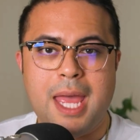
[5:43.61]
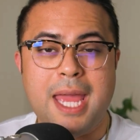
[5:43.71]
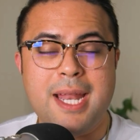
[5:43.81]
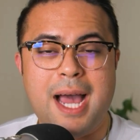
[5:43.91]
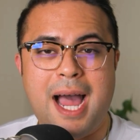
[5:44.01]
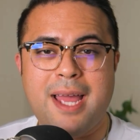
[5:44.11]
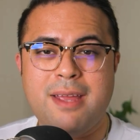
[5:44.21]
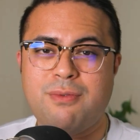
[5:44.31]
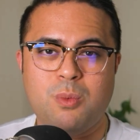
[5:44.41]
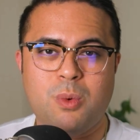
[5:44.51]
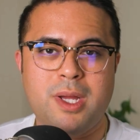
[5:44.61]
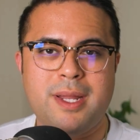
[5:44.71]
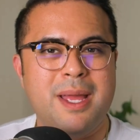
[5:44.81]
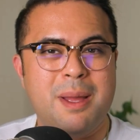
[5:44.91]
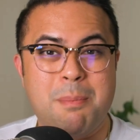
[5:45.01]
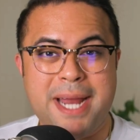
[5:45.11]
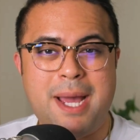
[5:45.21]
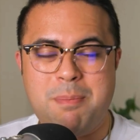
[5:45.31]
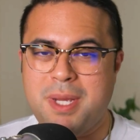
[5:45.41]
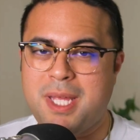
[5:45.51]
And I, for one, might
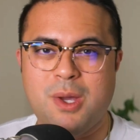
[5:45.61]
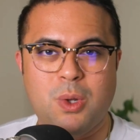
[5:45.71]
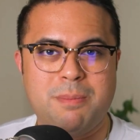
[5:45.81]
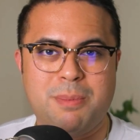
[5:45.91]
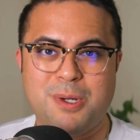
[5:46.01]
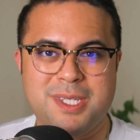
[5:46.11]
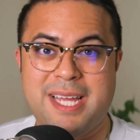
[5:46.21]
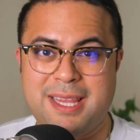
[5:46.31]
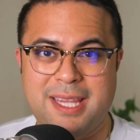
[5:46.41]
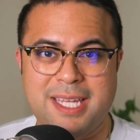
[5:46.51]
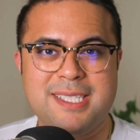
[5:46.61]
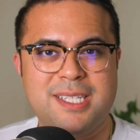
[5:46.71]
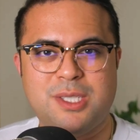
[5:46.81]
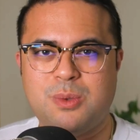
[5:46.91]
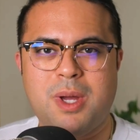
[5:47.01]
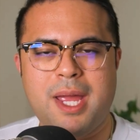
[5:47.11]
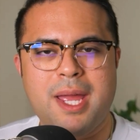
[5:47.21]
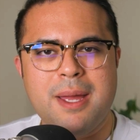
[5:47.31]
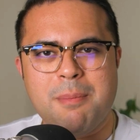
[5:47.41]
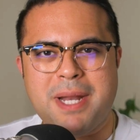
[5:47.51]
not be the only person that thinks this way,
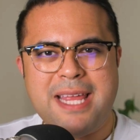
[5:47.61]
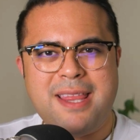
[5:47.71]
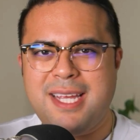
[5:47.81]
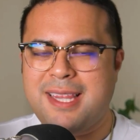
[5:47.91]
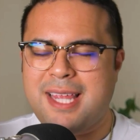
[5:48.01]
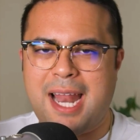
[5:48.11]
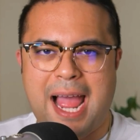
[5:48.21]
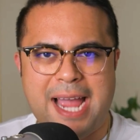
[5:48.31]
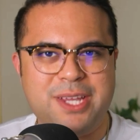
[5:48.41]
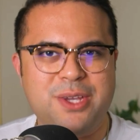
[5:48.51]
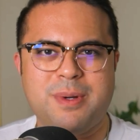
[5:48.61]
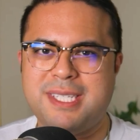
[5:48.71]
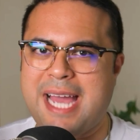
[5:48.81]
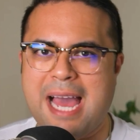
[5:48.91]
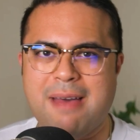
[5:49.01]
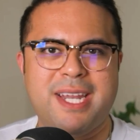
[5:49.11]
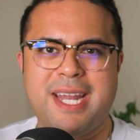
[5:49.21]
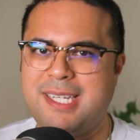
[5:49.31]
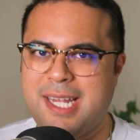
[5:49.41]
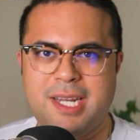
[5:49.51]
but I think that Acura is having an
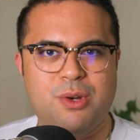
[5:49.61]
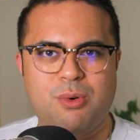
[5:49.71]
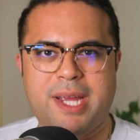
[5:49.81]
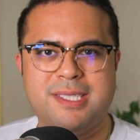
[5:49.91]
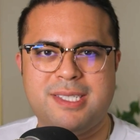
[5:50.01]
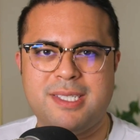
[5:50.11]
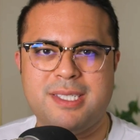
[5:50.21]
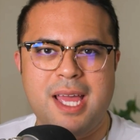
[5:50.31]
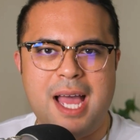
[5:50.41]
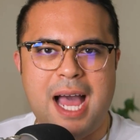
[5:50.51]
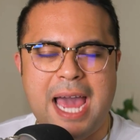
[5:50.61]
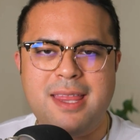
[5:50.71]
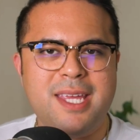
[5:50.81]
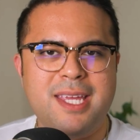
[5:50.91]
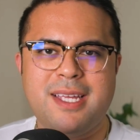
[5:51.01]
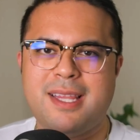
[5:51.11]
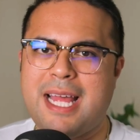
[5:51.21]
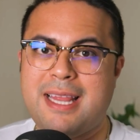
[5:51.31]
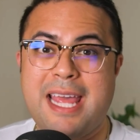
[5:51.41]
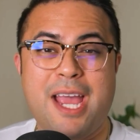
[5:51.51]
identity crisis. I think
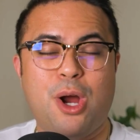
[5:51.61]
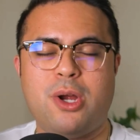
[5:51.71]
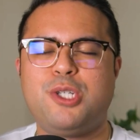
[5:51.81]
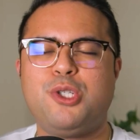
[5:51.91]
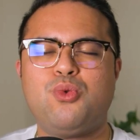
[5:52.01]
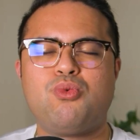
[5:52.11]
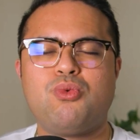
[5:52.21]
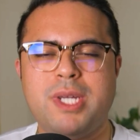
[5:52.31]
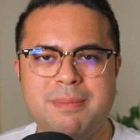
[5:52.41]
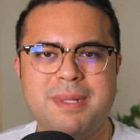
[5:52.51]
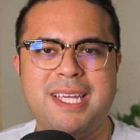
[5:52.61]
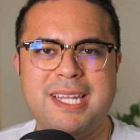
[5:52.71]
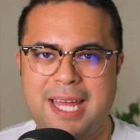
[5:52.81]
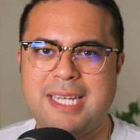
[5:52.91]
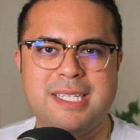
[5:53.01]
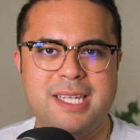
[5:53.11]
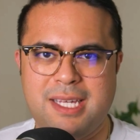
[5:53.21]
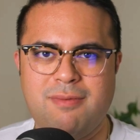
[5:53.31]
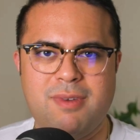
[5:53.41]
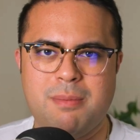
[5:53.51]
that they are extremely late to the
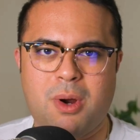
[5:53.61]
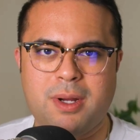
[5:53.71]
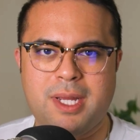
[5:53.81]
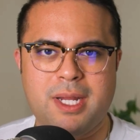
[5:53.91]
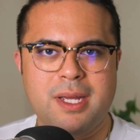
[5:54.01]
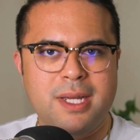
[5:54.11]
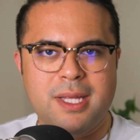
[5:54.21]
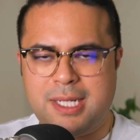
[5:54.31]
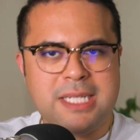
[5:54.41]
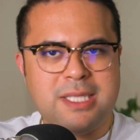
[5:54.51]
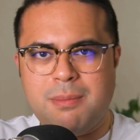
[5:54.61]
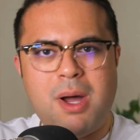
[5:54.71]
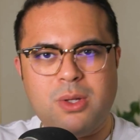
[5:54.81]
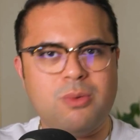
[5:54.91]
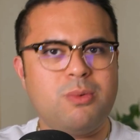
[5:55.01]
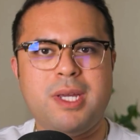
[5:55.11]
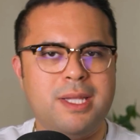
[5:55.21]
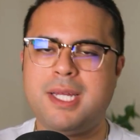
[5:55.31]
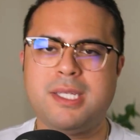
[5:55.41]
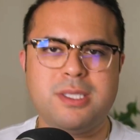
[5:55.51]
EV market. The Tesla Model 3,
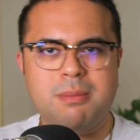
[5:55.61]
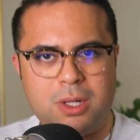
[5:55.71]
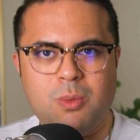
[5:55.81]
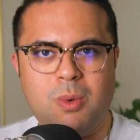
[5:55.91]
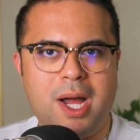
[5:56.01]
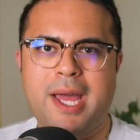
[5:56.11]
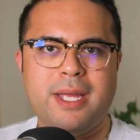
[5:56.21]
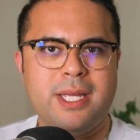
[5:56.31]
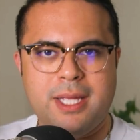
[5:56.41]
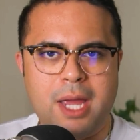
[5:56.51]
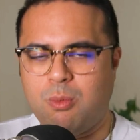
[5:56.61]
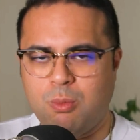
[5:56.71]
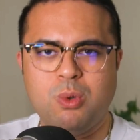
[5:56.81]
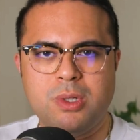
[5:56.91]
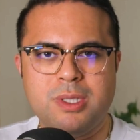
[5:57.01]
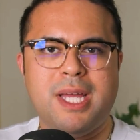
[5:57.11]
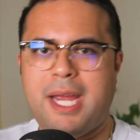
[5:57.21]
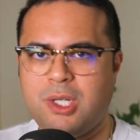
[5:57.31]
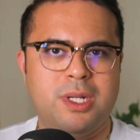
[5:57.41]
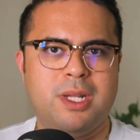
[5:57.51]
the Tesla Model Y, it rules the
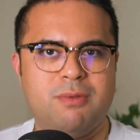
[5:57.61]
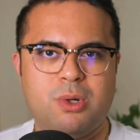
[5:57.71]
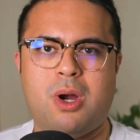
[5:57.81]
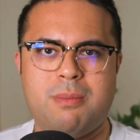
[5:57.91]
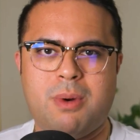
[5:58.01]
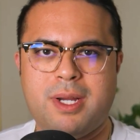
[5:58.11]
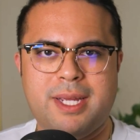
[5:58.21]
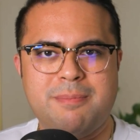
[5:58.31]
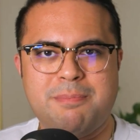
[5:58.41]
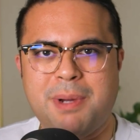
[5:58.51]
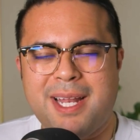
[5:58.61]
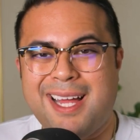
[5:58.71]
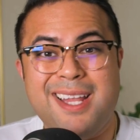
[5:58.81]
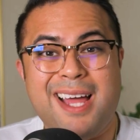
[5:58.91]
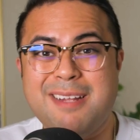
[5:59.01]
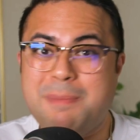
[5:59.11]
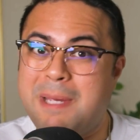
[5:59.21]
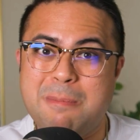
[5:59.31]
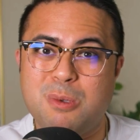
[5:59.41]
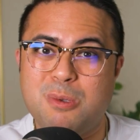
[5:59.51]
entry-level car market. But a lot of
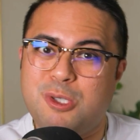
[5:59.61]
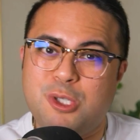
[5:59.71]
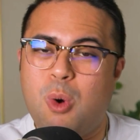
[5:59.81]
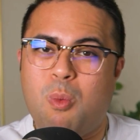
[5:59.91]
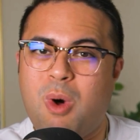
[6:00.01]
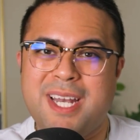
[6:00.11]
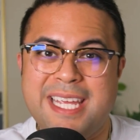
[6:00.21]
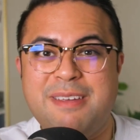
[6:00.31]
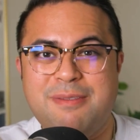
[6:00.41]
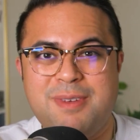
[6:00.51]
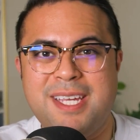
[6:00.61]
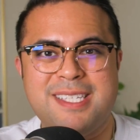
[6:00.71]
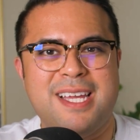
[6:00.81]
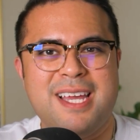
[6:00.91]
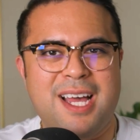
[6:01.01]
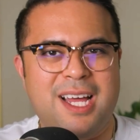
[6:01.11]
people don't want EVs.